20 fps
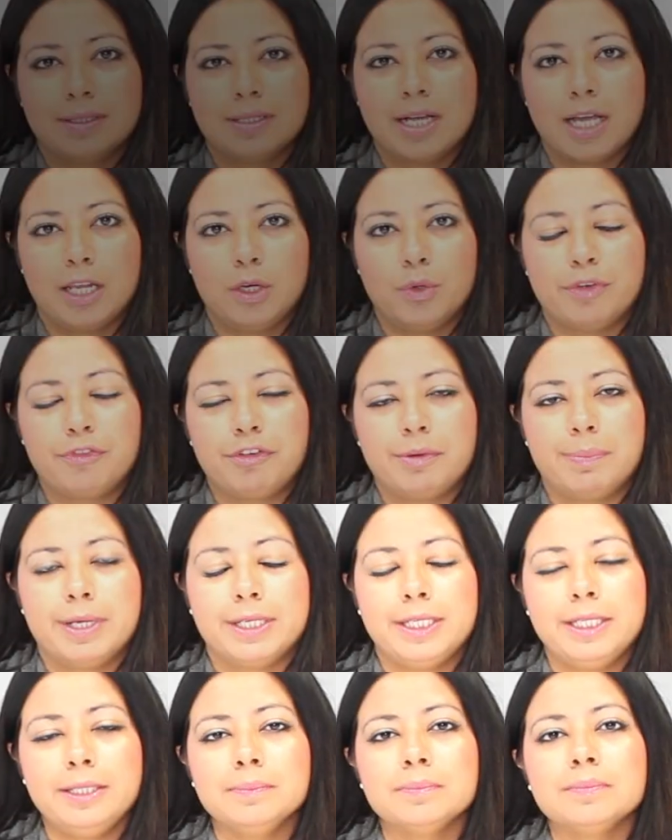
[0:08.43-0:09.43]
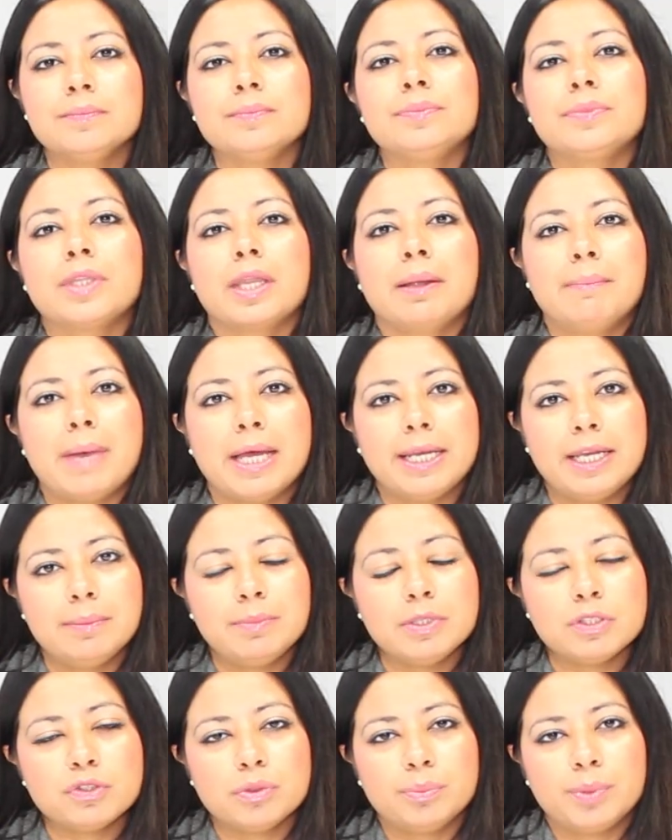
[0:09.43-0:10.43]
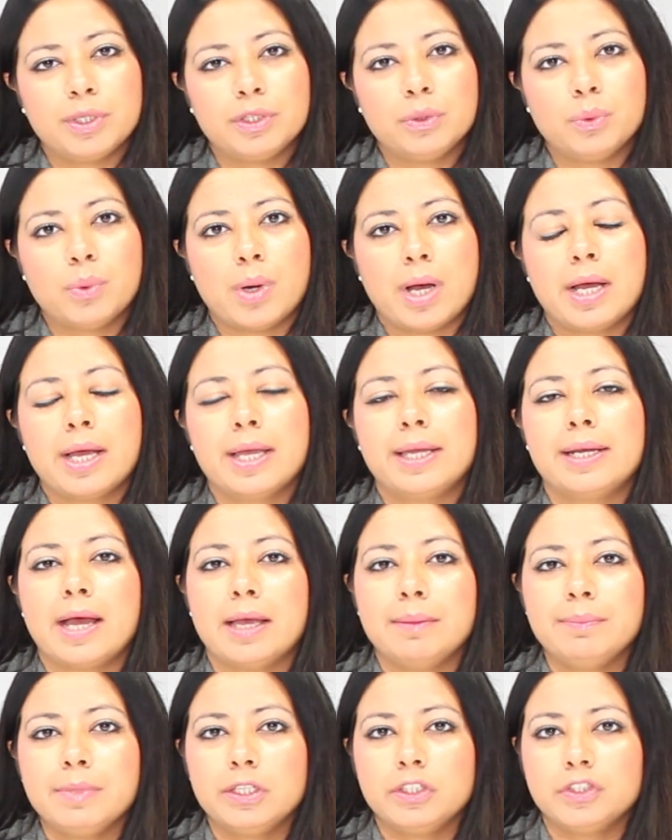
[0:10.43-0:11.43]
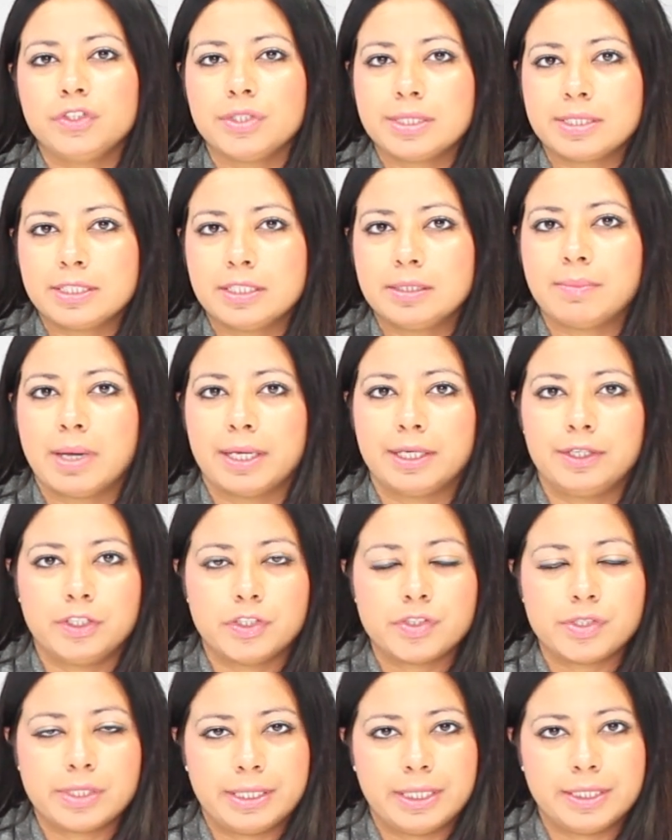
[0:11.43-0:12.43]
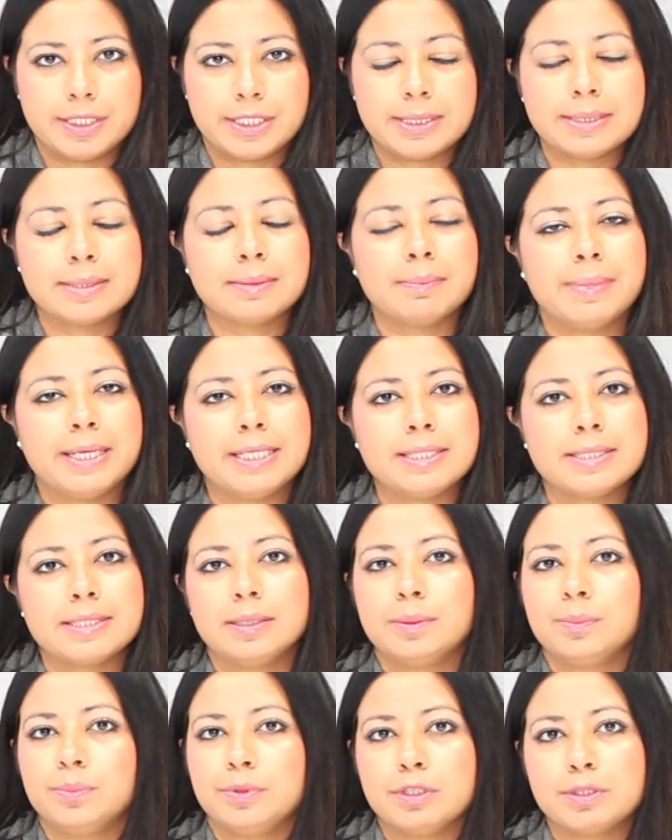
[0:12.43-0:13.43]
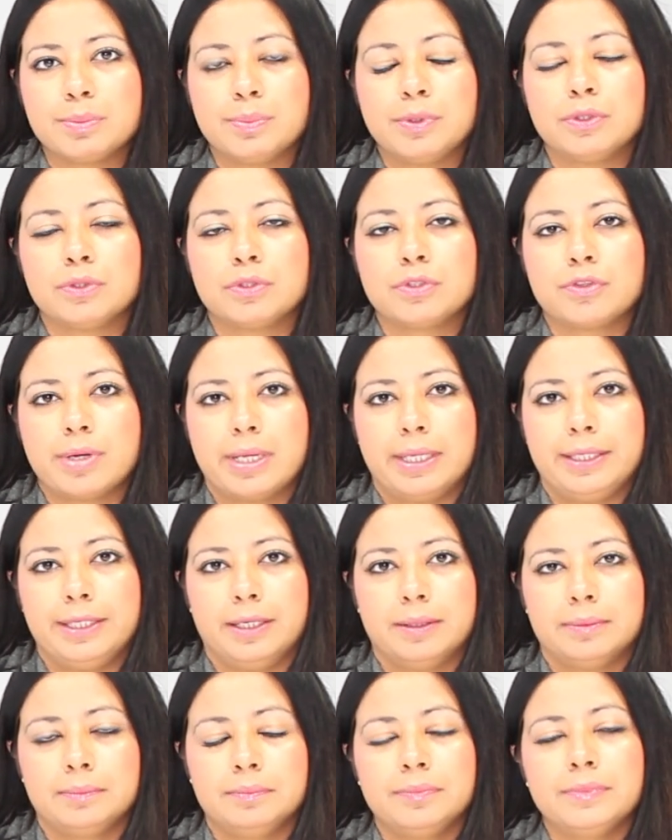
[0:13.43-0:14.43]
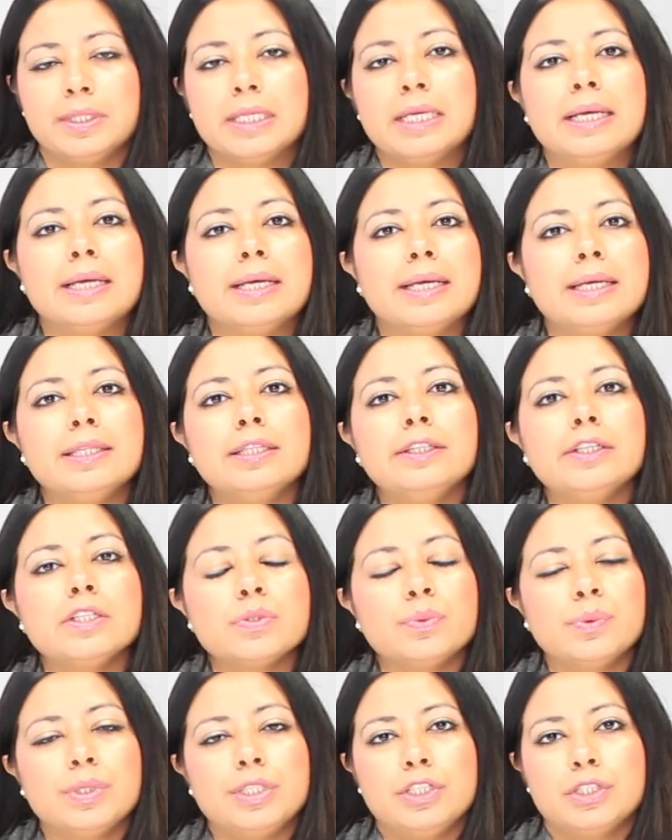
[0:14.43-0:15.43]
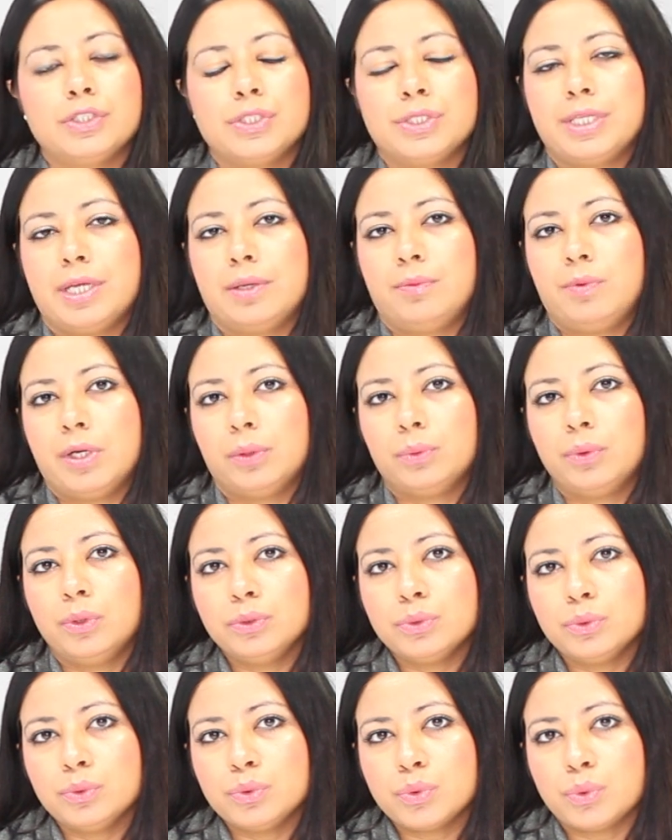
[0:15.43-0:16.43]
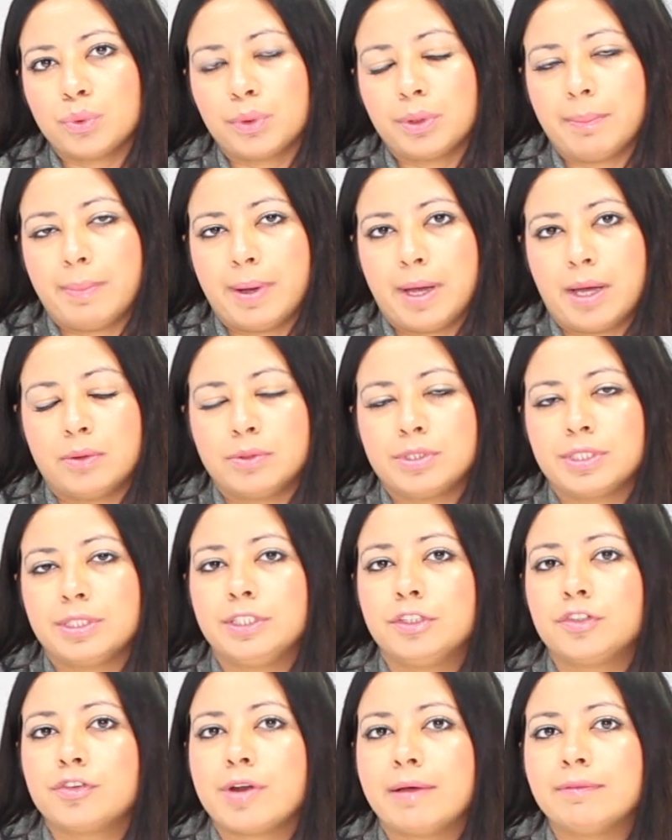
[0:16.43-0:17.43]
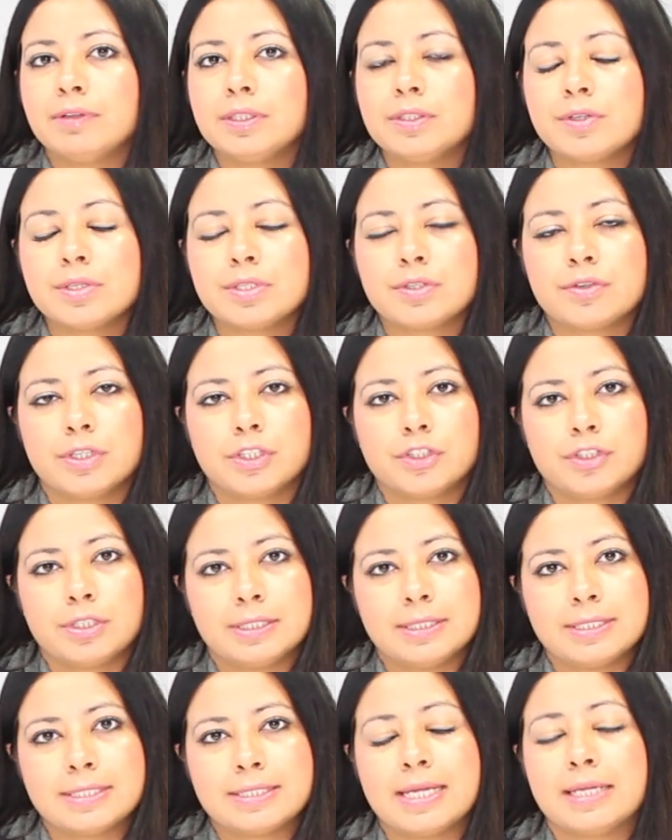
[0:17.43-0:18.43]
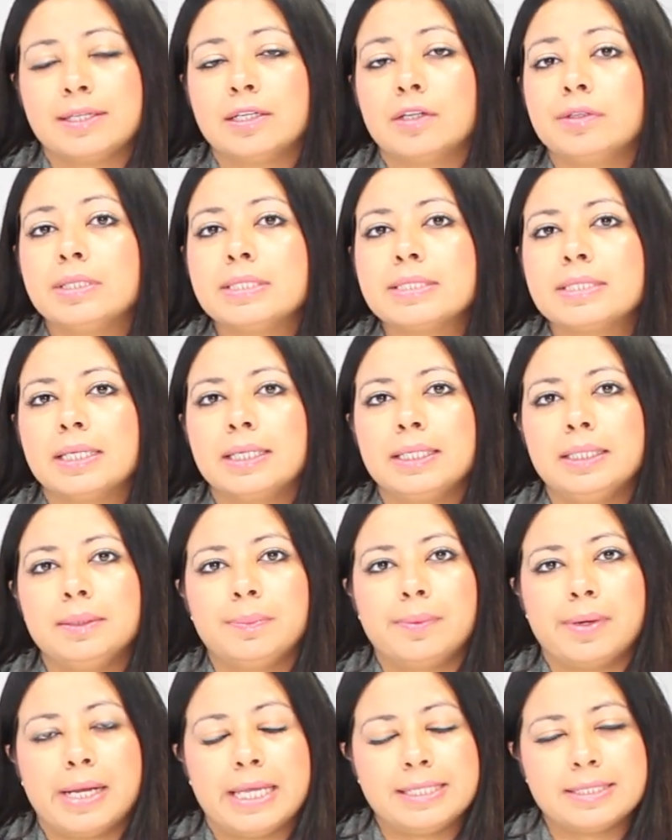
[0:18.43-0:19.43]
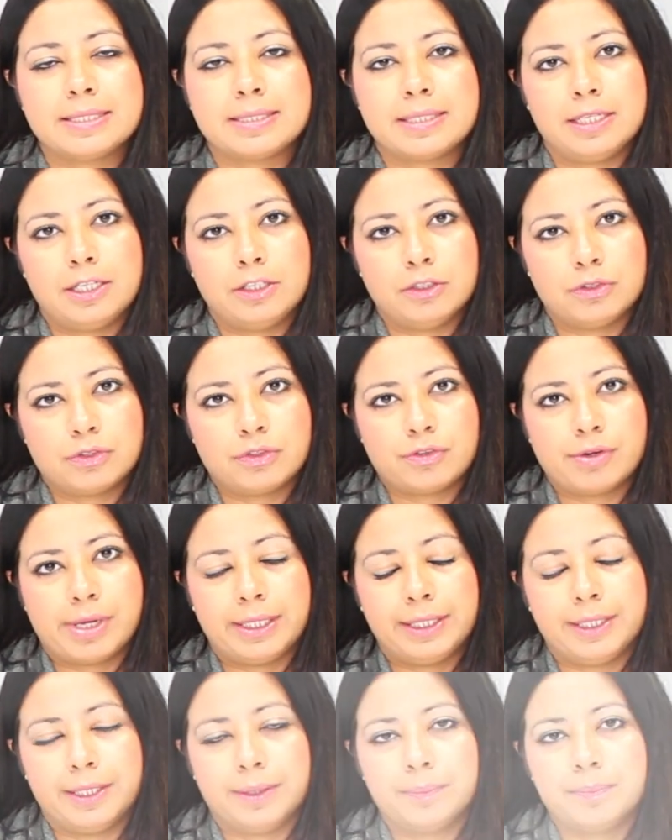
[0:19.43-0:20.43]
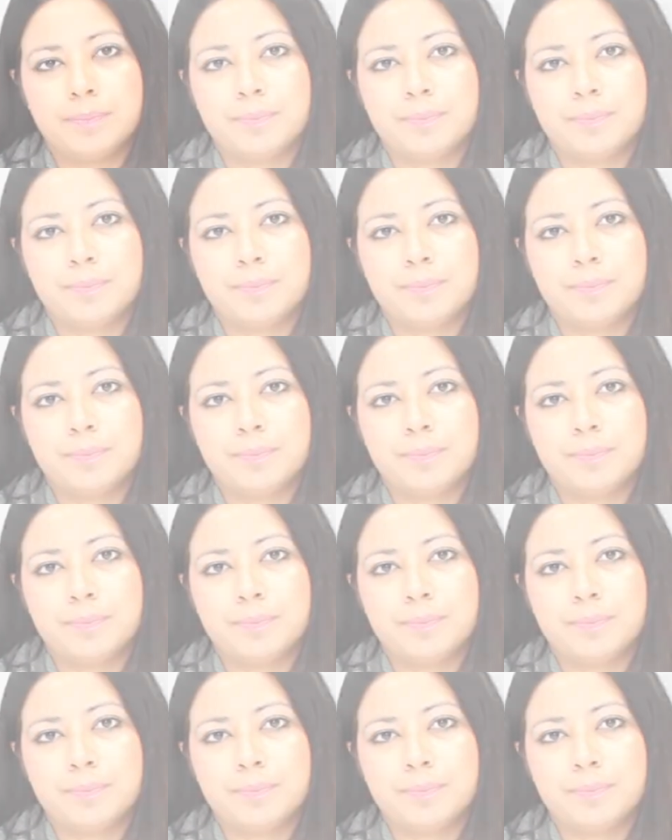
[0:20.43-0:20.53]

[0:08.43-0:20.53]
Hello everybody, my name is Sumandua and I'm a registered migration agent based in Brisbane, Australia. In this video today, we are going to talk about the travel restrictions that are recently placed in Australia.